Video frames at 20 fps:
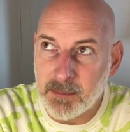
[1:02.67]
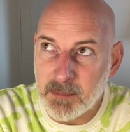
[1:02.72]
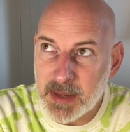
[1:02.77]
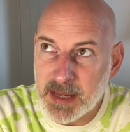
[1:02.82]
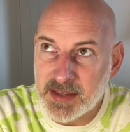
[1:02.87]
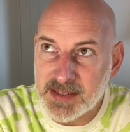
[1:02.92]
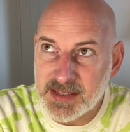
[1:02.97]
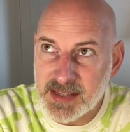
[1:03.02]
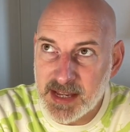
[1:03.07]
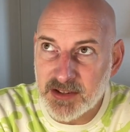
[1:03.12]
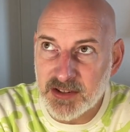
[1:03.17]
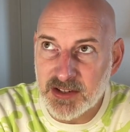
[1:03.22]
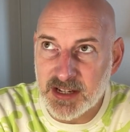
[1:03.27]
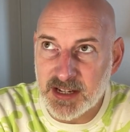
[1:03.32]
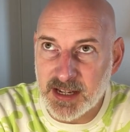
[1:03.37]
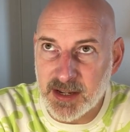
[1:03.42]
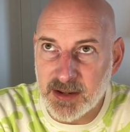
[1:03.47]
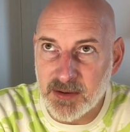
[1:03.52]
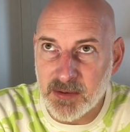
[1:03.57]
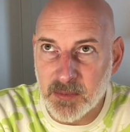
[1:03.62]

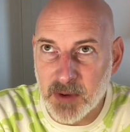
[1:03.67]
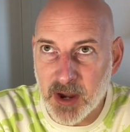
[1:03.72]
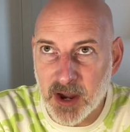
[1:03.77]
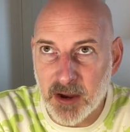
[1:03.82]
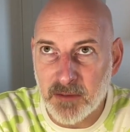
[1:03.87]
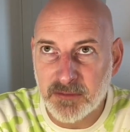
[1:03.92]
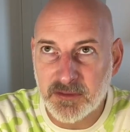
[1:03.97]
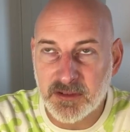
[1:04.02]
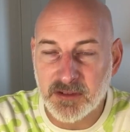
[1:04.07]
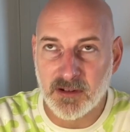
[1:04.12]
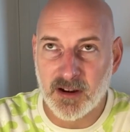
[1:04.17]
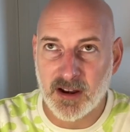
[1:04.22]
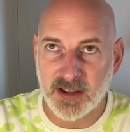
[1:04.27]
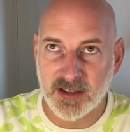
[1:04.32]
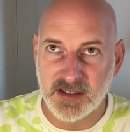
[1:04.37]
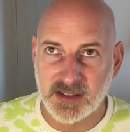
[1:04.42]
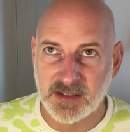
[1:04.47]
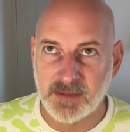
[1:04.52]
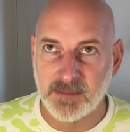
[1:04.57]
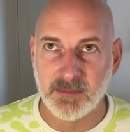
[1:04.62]
essentially after
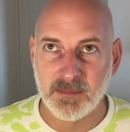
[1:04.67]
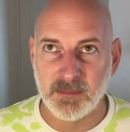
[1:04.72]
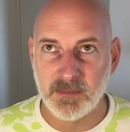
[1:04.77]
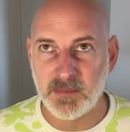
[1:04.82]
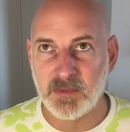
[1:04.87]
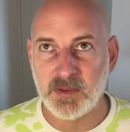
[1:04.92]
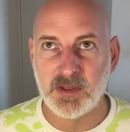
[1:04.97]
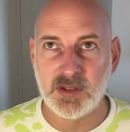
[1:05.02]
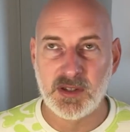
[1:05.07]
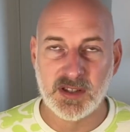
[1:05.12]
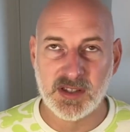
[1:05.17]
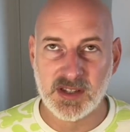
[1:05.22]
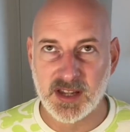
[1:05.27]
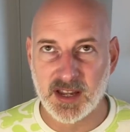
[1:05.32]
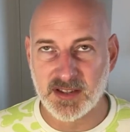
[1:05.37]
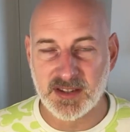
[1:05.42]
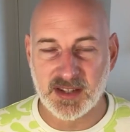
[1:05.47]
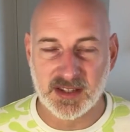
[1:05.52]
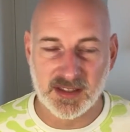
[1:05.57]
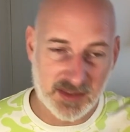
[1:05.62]
us
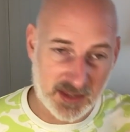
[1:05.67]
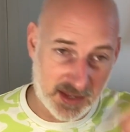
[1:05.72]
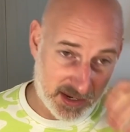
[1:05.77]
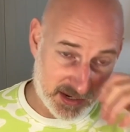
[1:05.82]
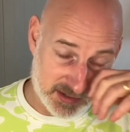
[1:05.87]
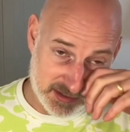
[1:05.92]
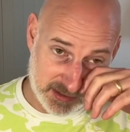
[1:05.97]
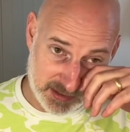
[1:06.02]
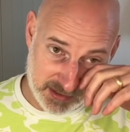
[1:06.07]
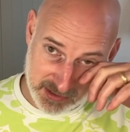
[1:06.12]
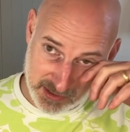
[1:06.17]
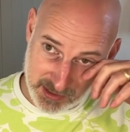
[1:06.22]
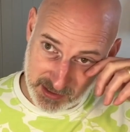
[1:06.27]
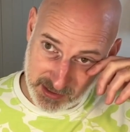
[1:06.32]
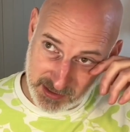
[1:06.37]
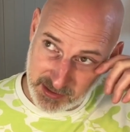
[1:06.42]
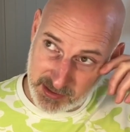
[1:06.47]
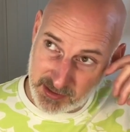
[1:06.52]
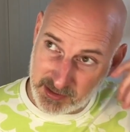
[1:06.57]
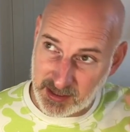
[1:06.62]
discussing things,
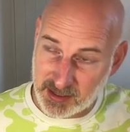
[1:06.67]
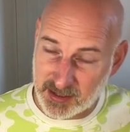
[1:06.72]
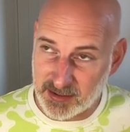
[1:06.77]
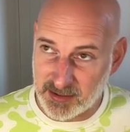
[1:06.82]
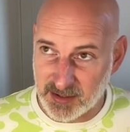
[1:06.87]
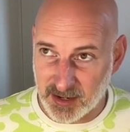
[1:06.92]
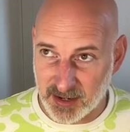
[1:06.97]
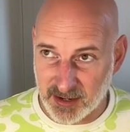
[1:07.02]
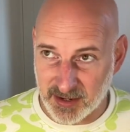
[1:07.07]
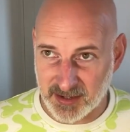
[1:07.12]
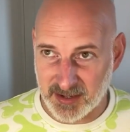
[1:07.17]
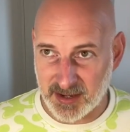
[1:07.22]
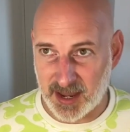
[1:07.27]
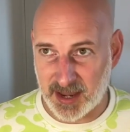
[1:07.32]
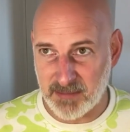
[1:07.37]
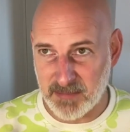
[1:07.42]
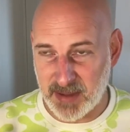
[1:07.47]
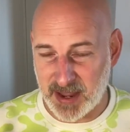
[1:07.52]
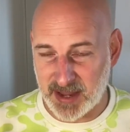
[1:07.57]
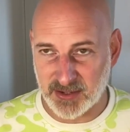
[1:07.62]
and I
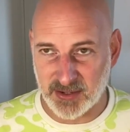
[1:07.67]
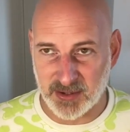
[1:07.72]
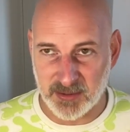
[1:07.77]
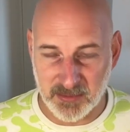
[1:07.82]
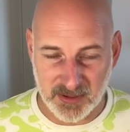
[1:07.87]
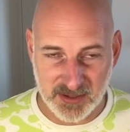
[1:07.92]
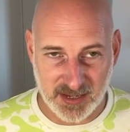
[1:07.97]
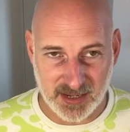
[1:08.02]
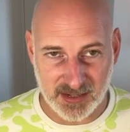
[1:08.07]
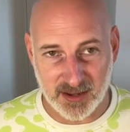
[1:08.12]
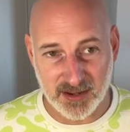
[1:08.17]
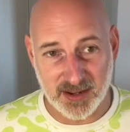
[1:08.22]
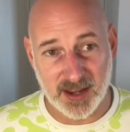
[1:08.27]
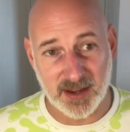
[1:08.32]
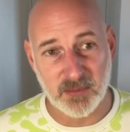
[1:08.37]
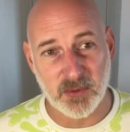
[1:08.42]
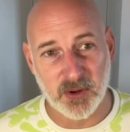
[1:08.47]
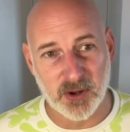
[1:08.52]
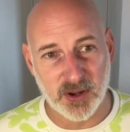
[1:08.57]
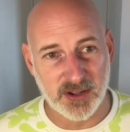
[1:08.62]
came back to him and said,
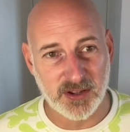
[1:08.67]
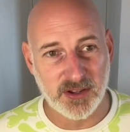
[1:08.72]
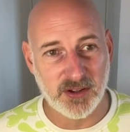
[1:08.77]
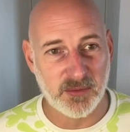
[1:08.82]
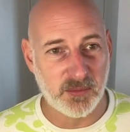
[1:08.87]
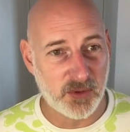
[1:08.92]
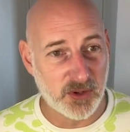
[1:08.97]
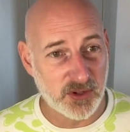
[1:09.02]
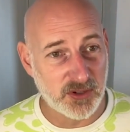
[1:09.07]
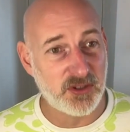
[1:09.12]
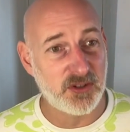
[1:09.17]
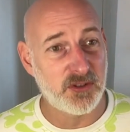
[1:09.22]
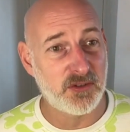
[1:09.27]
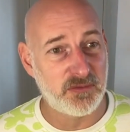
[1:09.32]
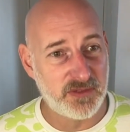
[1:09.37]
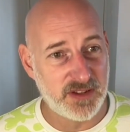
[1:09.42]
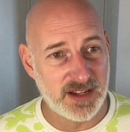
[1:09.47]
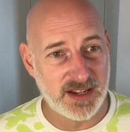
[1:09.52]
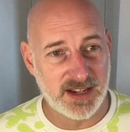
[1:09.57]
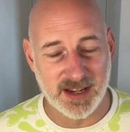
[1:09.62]
okay, what's your
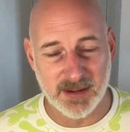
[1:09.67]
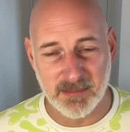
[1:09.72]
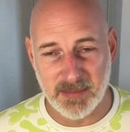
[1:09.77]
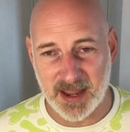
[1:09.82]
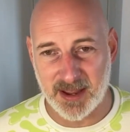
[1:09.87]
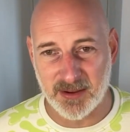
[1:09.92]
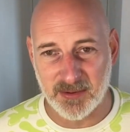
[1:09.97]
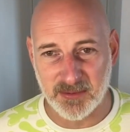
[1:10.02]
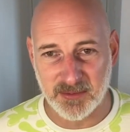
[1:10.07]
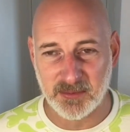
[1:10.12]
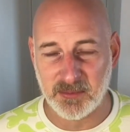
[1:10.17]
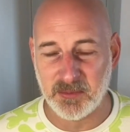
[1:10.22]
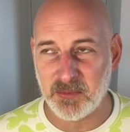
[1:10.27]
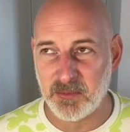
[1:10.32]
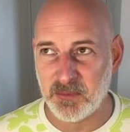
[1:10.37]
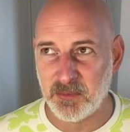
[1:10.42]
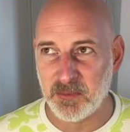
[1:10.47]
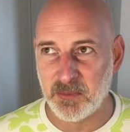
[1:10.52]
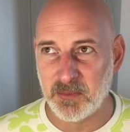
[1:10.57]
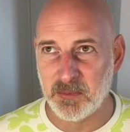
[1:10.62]
feeling about
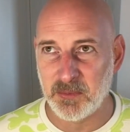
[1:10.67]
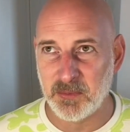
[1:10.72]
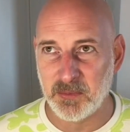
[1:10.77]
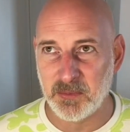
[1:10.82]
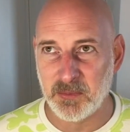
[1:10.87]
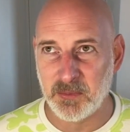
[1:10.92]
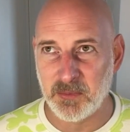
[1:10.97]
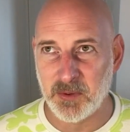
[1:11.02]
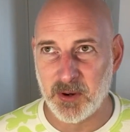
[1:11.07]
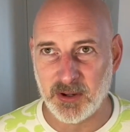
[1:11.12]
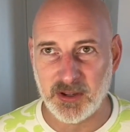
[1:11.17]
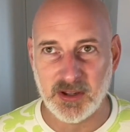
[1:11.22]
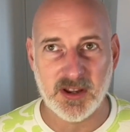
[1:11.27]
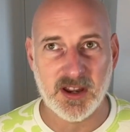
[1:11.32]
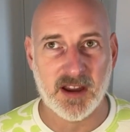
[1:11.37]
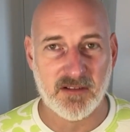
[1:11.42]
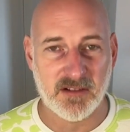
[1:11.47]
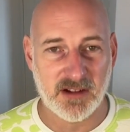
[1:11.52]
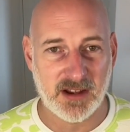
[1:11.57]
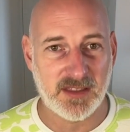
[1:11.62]
what you
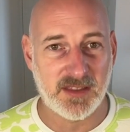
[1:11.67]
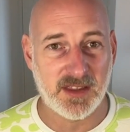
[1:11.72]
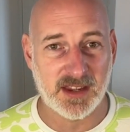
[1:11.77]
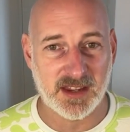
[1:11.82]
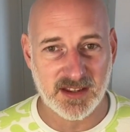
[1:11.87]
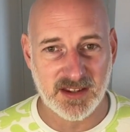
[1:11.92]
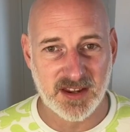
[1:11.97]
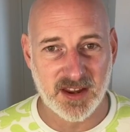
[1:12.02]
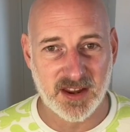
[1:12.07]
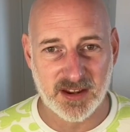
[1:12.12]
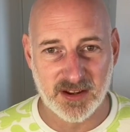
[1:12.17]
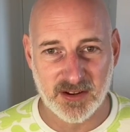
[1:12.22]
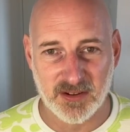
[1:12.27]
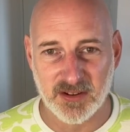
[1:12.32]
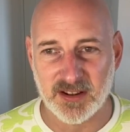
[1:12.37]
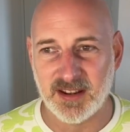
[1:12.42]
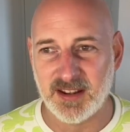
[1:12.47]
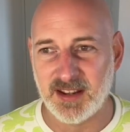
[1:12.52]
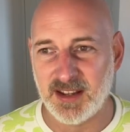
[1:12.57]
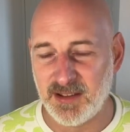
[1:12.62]
currently think is going
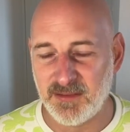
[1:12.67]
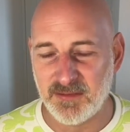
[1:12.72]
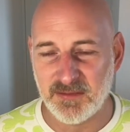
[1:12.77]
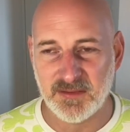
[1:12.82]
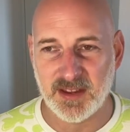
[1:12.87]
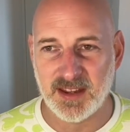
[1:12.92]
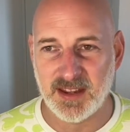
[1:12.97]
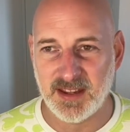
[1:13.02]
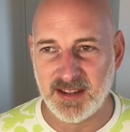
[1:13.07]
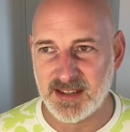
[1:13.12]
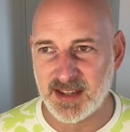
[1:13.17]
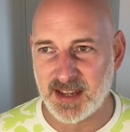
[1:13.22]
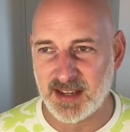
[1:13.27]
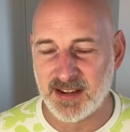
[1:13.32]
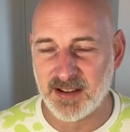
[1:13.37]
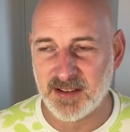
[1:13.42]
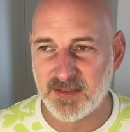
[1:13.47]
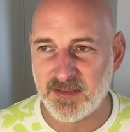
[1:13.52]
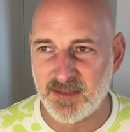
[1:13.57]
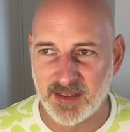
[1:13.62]
on? And he
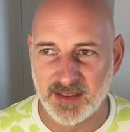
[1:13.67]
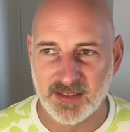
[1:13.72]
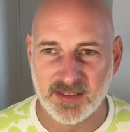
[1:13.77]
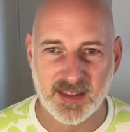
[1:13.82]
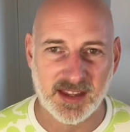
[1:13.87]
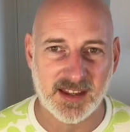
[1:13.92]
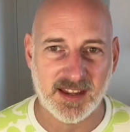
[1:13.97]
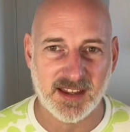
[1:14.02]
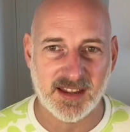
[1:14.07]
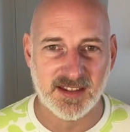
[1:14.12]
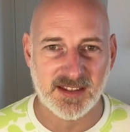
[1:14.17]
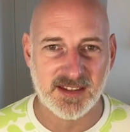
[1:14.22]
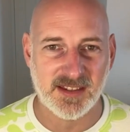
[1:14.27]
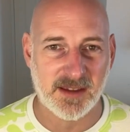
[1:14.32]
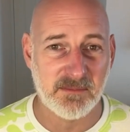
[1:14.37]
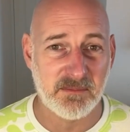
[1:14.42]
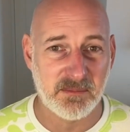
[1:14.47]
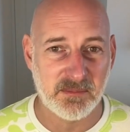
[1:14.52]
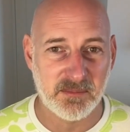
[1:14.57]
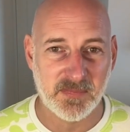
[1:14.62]
said, I think it's
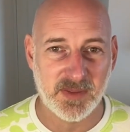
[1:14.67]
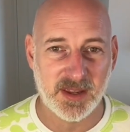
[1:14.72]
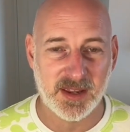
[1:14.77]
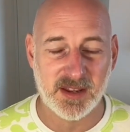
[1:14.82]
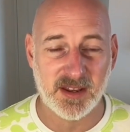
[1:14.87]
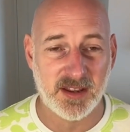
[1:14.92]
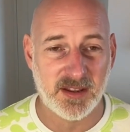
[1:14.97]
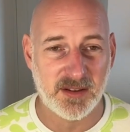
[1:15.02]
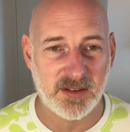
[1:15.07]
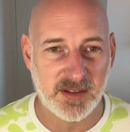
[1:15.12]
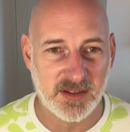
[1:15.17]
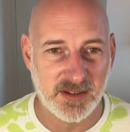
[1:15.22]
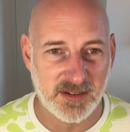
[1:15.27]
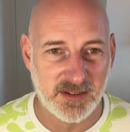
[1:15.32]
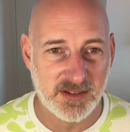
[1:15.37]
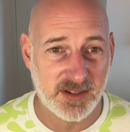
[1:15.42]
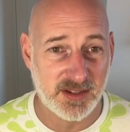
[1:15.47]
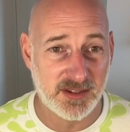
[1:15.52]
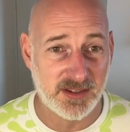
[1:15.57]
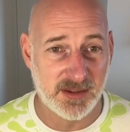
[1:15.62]
something
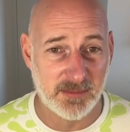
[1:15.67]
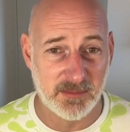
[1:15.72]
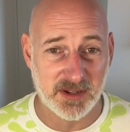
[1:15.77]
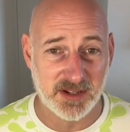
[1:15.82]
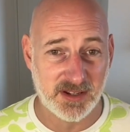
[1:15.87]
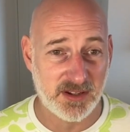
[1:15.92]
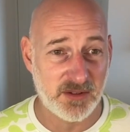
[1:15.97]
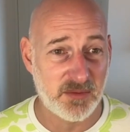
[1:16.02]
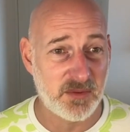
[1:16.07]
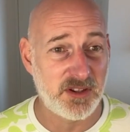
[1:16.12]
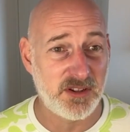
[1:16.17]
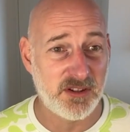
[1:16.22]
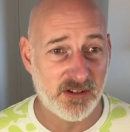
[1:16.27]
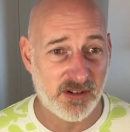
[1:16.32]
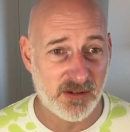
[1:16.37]
to do with